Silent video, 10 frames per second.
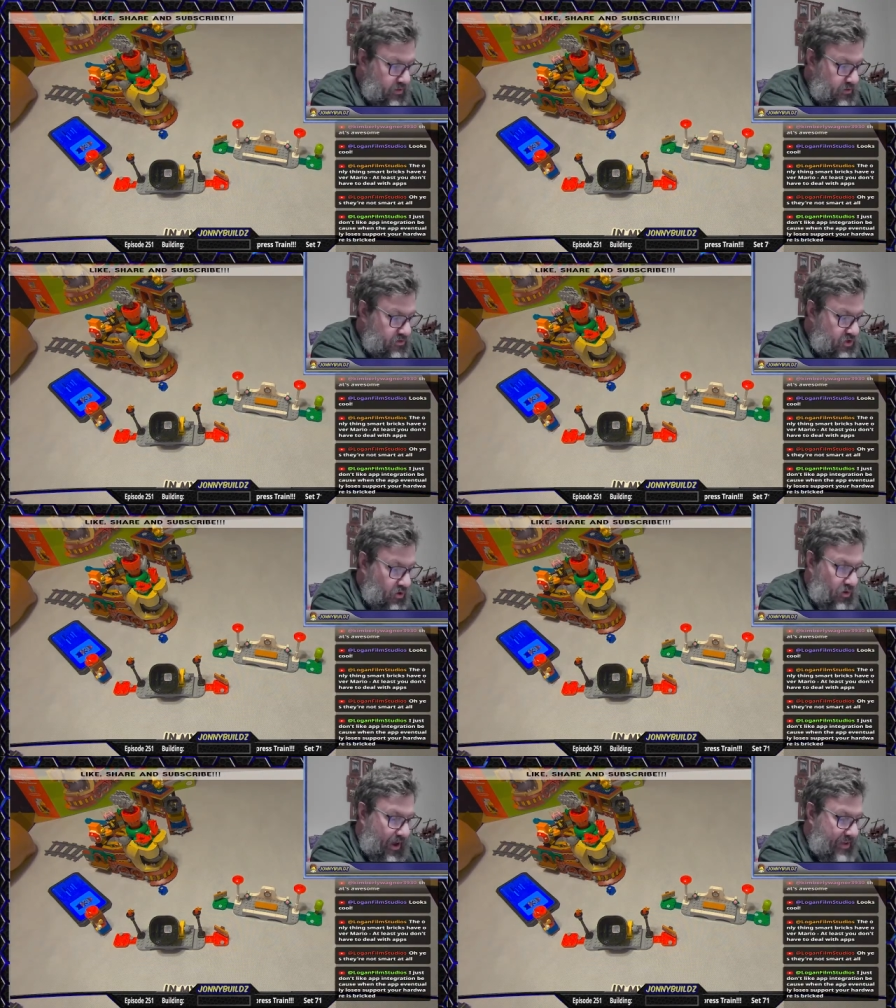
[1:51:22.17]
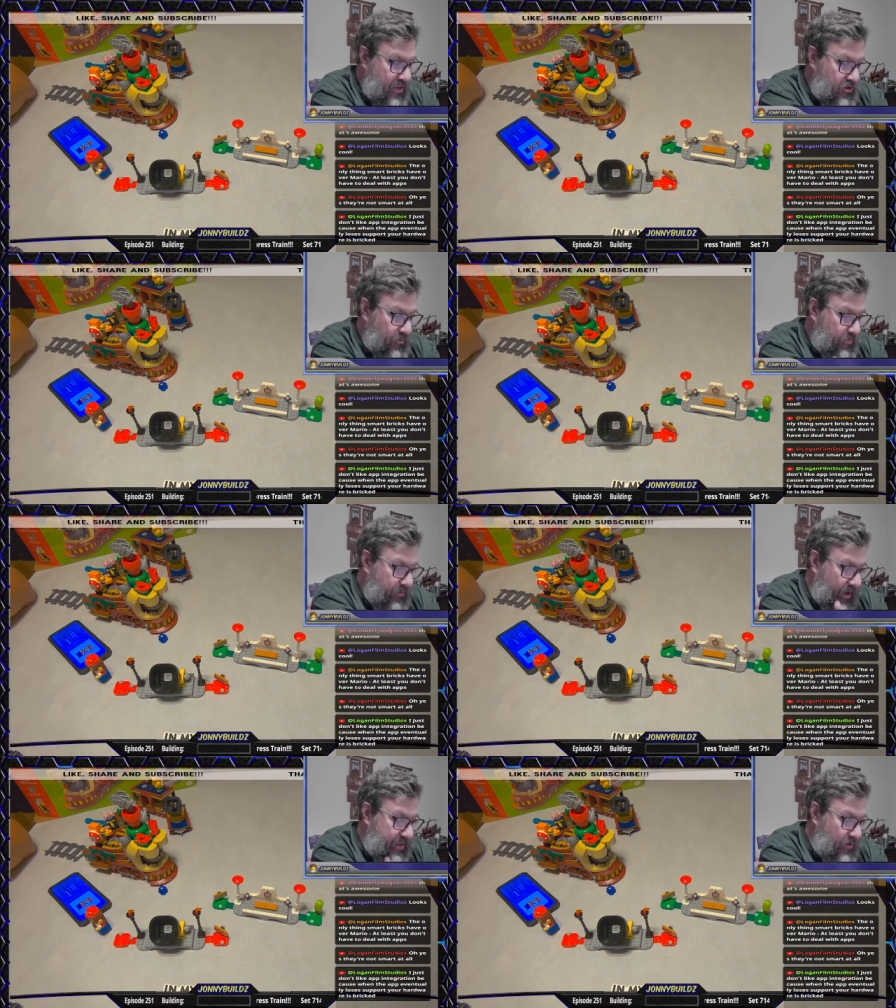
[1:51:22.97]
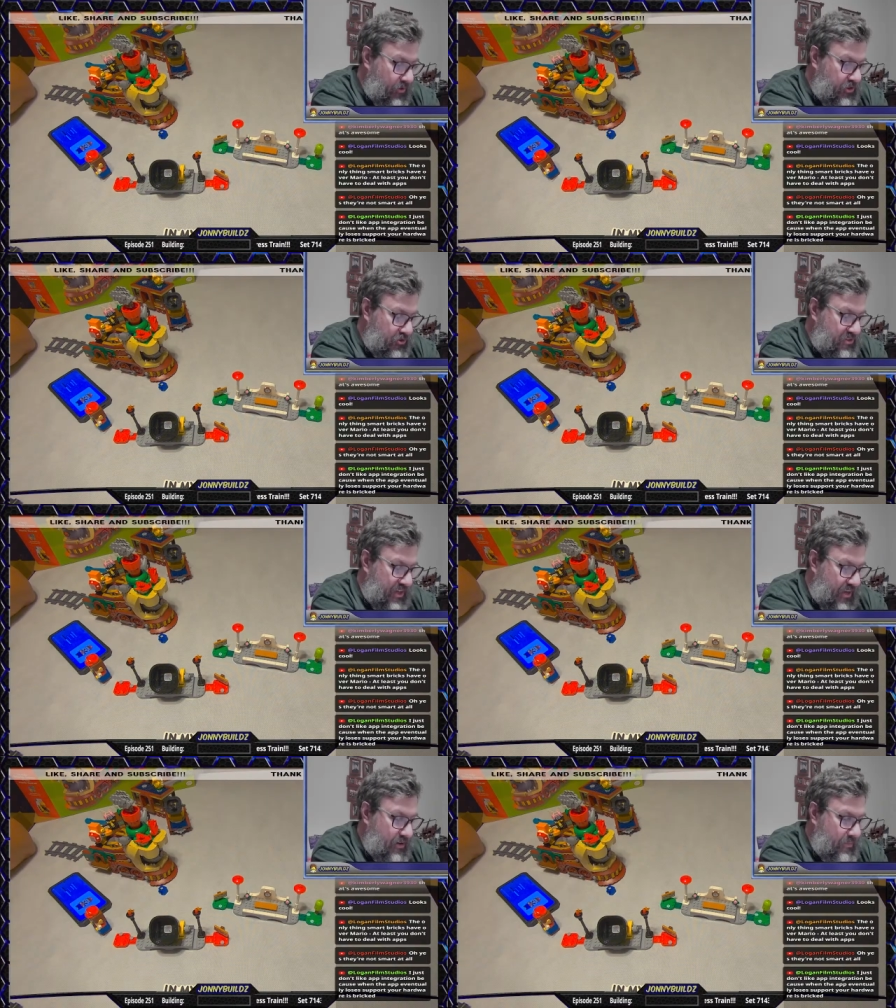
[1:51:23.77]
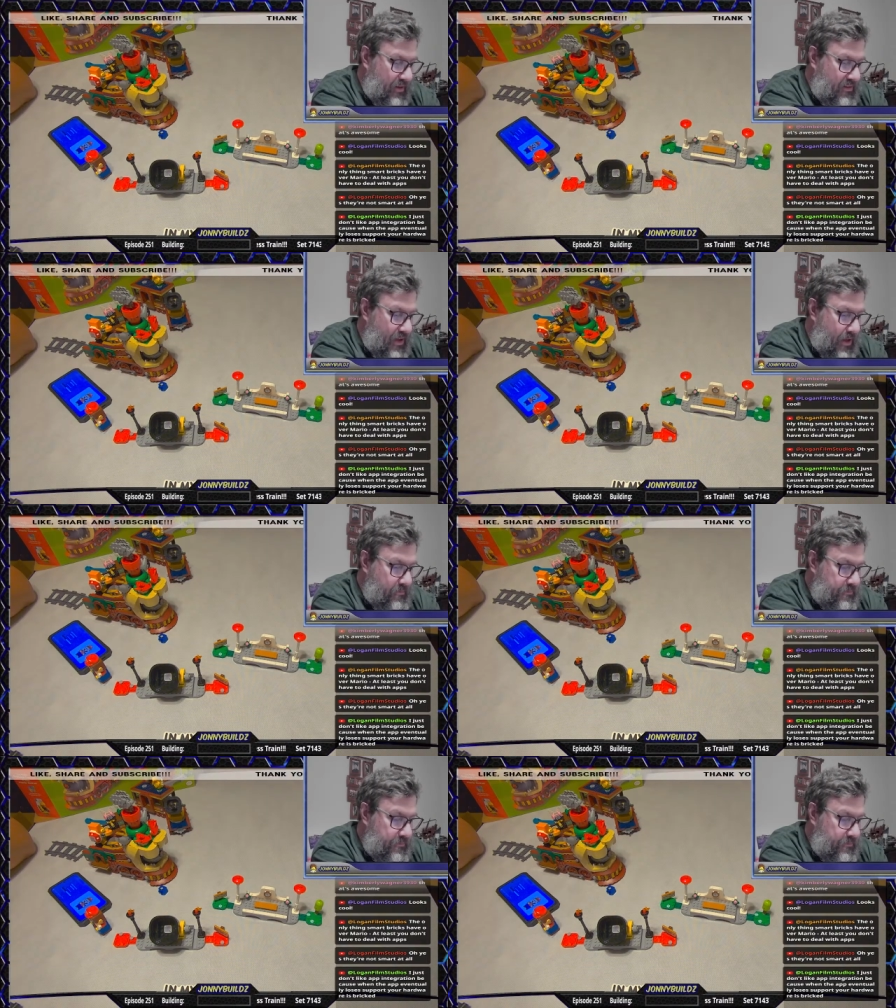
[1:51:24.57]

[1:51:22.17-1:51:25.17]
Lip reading: So I get what you're saying about that,